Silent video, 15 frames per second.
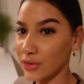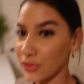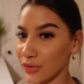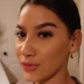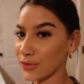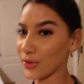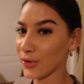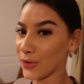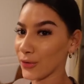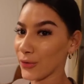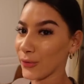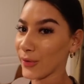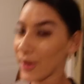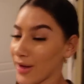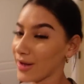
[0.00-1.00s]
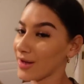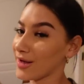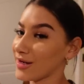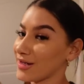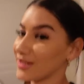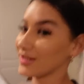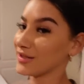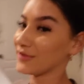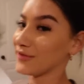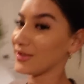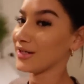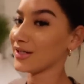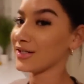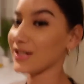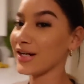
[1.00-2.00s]
So I just
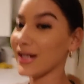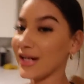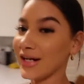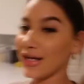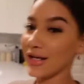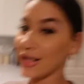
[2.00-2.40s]
finished cleaning the